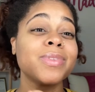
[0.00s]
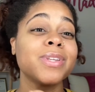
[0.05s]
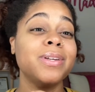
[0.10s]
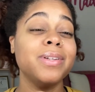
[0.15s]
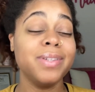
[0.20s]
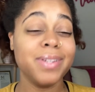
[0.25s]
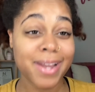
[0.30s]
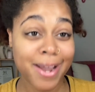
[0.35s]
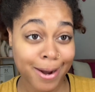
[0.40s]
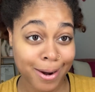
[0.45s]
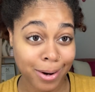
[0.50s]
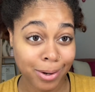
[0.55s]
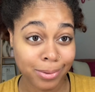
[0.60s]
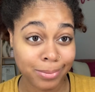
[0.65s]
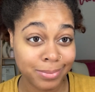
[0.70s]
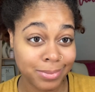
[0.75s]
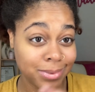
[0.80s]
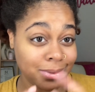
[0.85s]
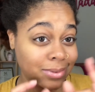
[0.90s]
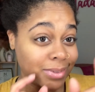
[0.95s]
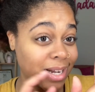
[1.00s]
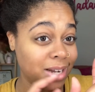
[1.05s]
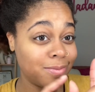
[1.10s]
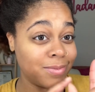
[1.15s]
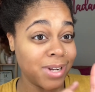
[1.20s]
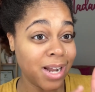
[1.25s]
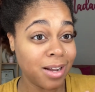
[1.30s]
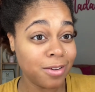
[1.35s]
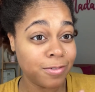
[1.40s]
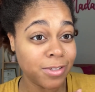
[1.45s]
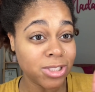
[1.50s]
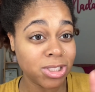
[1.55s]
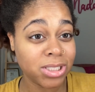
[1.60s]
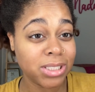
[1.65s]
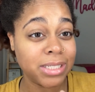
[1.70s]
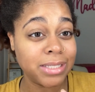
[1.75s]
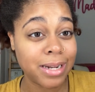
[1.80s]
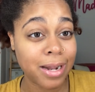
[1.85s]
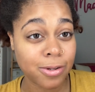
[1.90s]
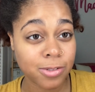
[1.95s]
Now, I have not officially
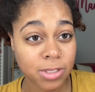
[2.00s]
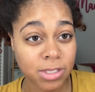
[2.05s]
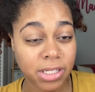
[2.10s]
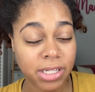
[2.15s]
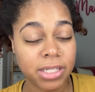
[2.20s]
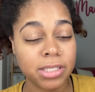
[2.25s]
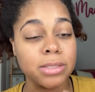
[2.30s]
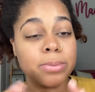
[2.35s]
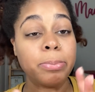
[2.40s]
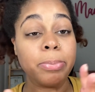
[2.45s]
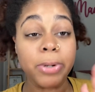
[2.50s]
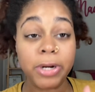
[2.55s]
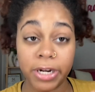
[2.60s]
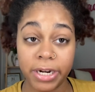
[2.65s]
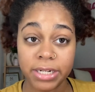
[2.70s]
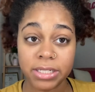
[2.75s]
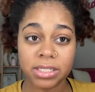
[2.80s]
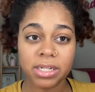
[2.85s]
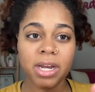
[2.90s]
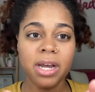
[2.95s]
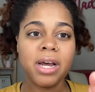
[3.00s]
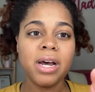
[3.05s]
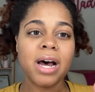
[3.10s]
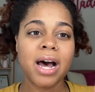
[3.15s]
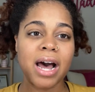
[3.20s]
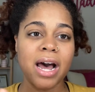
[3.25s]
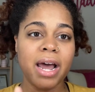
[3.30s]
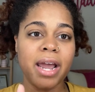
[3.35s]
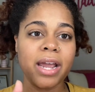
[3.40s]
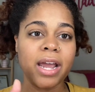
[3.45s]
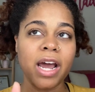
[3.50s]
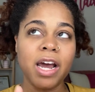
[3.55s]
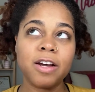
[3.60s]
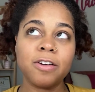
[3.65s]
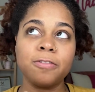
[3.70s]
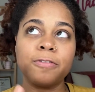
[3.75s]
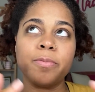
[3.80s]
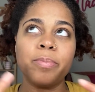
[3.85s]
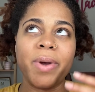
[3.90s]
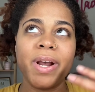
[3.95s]
announced this, but I
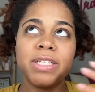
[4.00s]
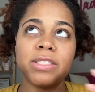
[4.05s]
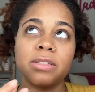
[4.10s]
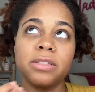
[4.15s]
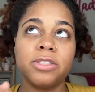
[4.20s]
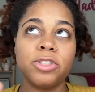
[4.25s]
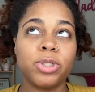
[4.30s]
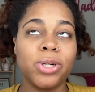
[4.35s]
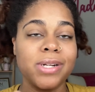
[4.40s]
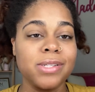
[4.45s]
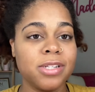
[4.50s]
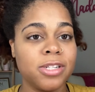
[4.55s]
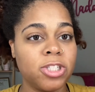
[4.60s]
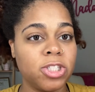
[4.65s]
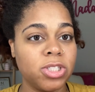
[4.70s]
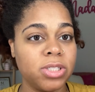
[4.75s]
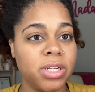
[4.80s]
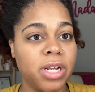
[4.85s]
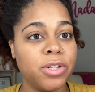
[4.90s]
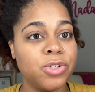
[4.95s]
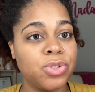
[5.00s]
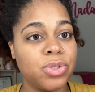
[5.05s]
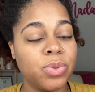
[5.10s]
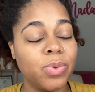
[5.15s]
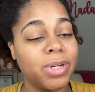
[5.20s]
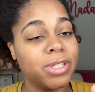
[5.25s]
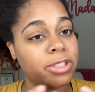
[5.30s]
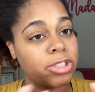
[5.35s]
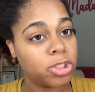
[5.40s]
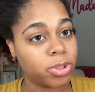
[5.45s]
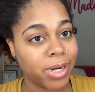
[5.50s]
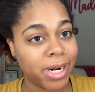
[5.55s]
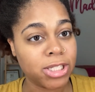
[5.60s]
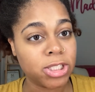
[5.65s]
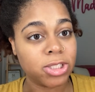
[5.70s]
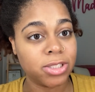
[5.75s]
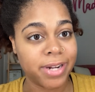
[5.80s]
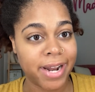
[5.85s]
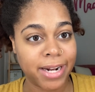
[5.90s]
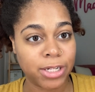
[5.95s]
have basically transitioned into a
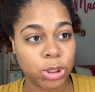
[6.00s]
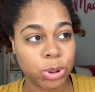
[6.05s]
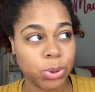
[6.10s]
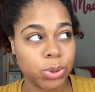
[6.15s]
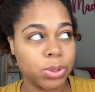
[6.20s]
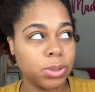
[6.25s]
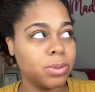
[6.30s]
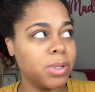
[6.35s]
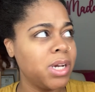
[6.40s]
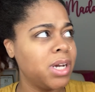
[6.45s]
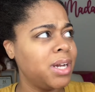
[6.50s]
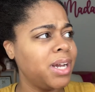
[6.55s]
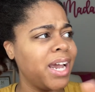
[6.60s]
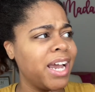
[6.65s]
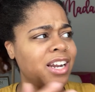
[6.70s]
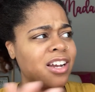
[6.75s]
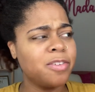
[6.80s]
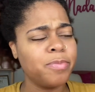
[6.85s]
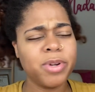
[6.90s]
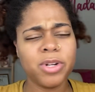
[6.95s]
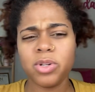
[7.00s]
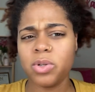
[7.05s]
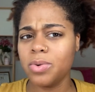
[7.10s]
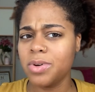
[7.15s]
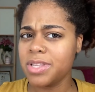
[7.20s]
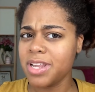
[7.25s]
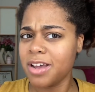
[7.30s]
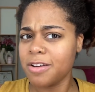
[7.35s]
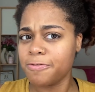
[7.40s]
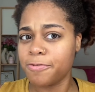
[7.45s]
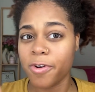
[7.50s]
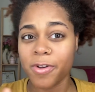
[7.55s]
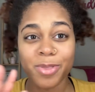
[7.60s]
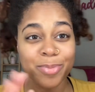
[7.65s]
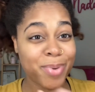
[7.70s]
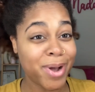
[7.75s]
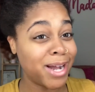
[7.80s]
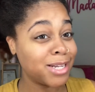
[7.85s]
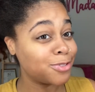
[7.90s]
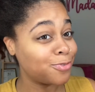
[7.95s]
stretch natural, and I've been doing that for the
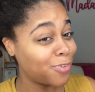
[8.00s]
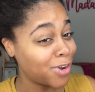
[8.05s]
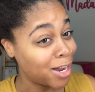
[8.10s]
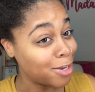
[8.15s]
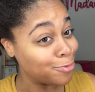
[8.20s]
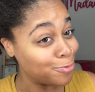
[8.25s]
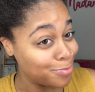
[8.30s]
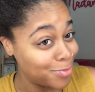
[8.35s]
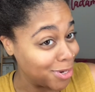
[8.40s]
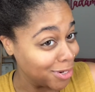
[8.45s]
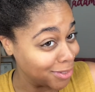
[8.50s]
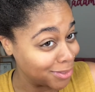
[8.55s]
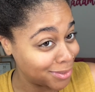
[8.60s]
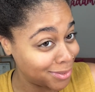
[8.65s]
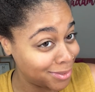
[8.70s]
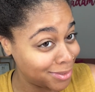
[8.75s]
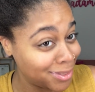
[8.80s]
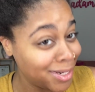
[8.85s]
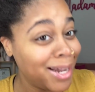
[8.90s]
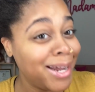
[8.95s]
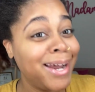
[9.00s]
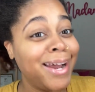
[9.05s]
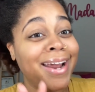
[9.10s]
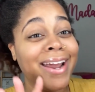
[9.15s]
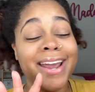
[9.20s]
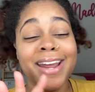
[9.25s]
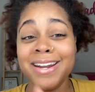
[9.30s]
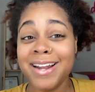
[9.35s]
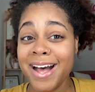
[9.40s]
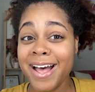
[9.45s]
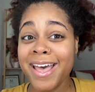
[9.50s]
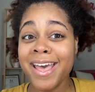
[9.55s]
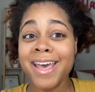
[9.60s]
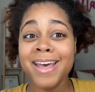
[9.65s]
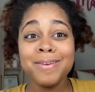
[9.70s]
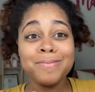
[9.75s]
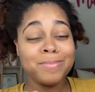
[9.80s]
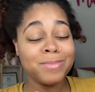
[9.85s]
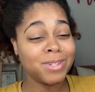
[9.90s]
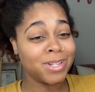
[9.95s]
past 5 months. And I
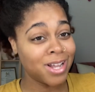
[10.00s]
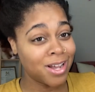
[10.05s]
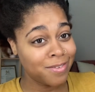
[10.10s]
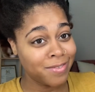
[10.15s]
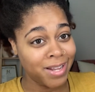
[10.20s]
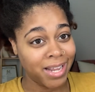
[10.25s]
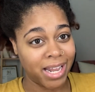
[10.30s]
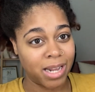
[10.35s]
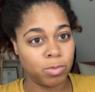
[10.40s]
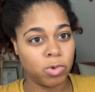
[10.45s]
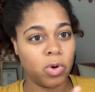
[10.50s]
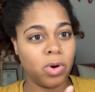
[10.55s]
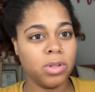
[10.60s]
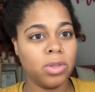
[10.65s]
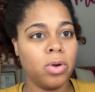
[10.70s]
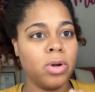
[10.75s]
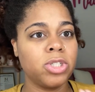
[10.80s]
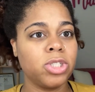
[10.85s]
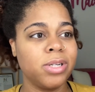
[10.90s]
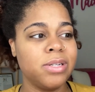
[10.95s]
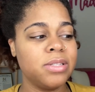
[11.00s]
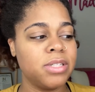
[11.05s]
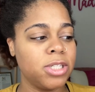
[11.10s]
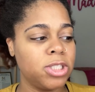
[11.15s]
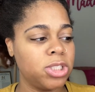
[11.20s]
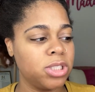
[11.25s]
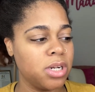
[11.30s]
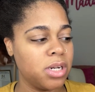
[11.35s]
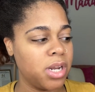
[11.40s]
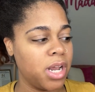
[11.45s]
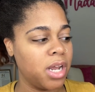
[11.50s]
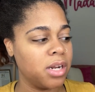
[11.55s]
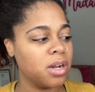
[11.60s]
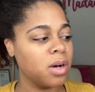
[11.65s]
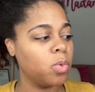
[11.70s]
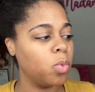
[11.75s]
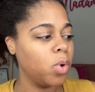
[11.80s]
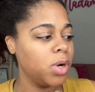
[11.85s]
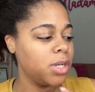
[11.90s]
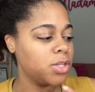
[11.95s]
am loving it. I'm going through a transition and I
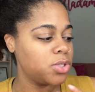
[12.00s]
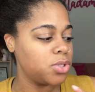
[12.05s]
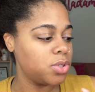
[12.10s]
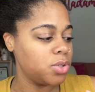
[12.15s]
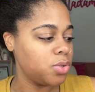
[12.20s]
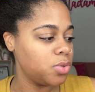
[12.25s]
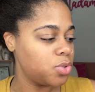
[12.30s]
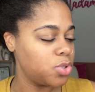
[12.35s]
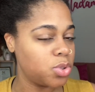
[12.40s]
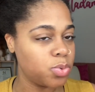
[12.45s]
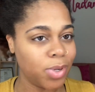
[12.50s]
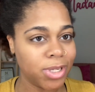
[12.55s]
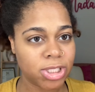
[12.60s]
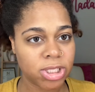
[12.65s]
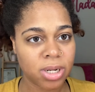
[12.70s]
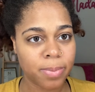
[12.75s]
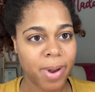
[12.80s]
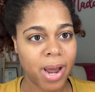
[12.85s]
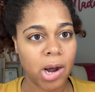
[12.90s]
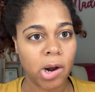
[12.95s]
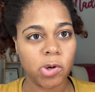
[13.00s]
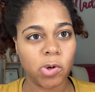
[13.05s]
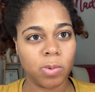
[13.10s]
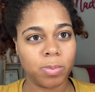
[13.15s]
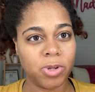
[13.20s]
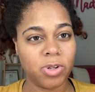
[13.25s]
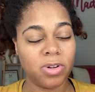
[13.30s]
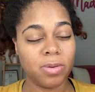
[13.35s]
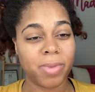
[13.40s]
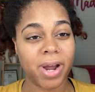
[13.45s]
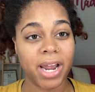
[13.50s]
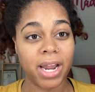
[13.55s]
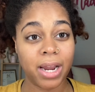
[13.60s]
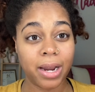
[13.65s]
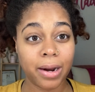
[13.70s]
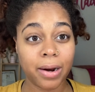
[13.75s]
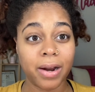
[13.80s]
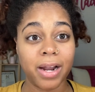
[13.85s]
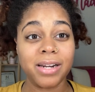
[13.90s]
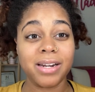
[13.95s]
wanted to switch up how I normally do my
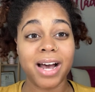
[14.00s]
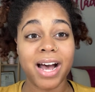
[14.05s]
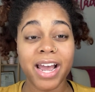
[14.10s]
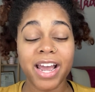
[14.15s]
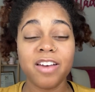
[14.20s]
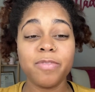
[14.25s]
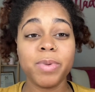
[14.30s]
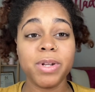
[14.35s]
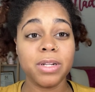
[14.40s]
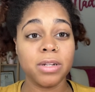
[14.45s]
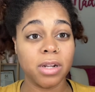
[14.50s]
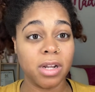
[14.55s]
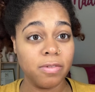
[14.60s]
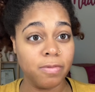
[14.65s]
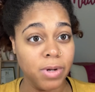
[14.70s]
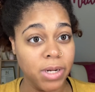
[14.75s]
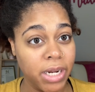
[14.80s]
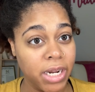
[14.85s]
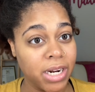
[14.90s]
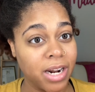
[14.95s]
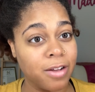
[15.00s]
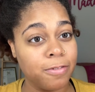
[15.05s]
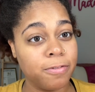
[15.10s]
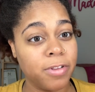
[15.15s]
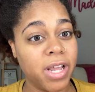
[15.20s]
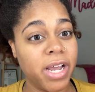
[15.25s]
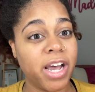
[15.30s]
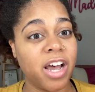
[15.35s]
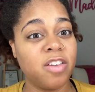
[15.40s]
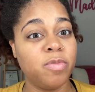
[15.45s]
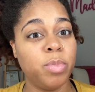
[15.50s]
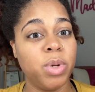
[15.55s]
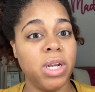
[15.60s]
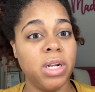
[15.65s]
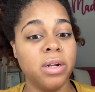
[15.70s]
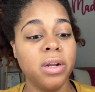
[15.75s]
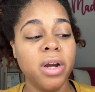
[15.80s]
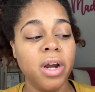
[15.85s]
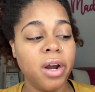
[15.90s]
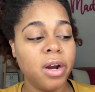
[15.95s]
hair, and I have been loving it. I feel like I've
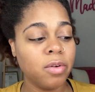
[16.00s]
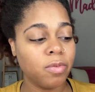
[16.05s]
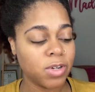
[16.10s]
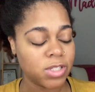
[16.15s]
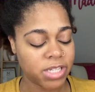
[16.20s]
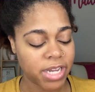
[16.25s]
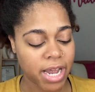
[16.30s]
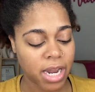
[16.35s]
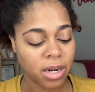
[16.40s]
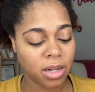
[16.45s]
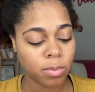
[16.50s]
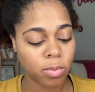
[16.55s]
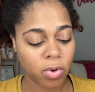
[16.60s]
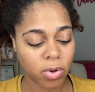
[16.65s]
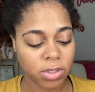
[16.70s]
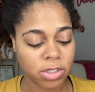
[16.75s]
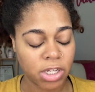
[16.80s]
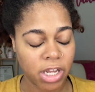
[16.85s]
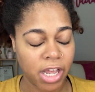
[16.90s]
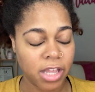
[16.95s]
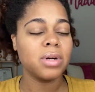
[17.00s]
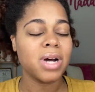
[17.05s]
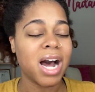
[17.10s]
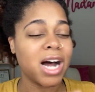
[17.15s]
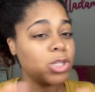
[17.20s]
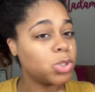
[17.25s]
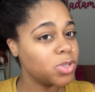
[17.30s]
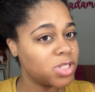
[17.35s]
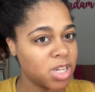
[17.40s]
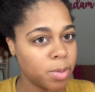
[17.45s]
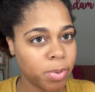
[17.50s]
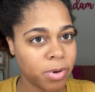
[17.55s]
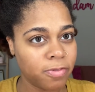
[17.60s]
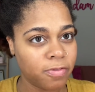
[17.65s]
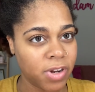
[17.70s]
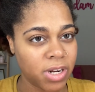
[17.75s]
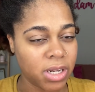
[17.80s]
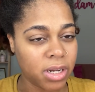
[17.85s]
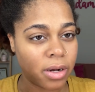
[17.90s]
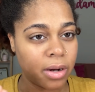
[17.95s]
been retaining more length. I'll do a separate
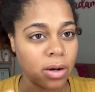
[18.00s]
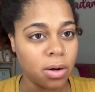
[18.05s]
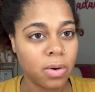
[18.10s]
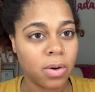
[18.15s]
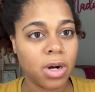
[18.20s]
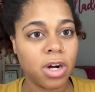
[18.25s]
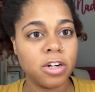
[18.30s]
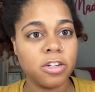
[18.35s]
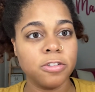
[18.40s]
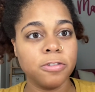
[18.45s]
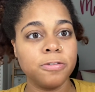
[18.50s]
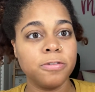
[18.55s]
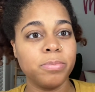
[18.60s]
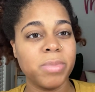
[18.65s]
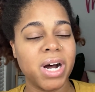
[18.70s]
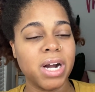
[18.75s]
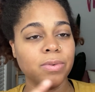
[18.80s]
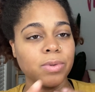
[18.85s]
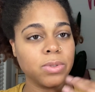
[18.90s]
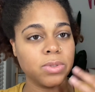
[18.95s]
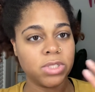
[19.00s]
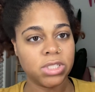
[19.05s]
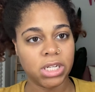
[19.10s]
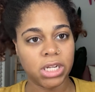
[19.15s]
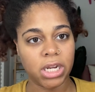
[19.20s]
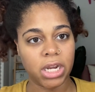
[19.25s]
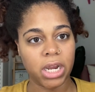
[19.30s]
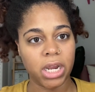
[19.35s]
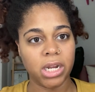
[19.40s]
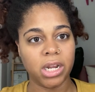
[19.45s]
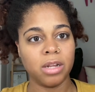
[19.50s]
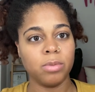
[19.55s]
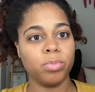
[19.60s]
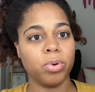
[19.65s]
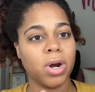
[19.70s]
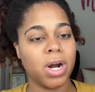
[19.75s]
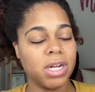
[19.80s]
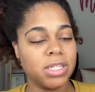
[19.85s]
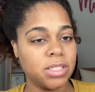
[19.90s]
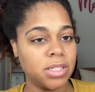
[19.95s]
video of my routine and
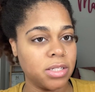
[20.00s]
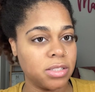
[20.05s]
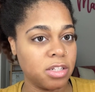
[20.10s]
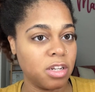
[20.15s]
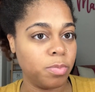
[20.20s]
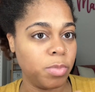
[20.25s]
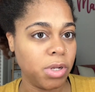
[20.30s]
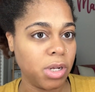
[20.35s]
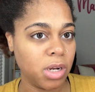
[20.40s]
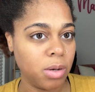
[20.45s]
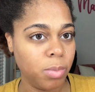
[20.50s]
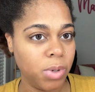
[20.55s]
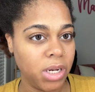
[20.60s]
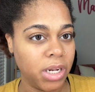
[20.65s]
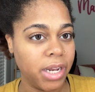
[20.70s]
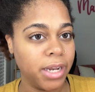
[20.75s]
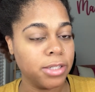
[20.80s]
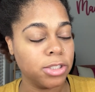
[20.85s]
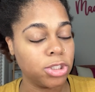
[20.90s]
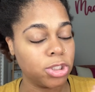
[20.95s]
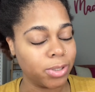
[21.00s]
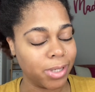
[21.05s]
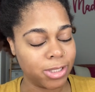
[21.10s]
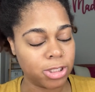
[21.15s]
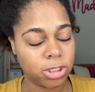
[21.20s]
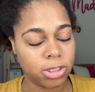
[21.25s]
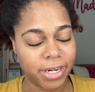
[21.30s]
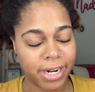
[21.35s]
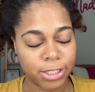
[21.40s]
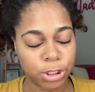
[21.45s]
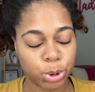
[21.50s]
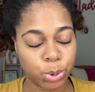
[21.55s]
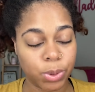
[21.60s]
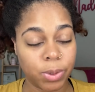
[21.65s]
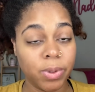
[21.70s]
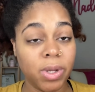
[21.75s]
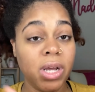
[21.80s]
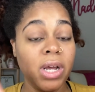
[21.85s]
process of becoming a stretch natural.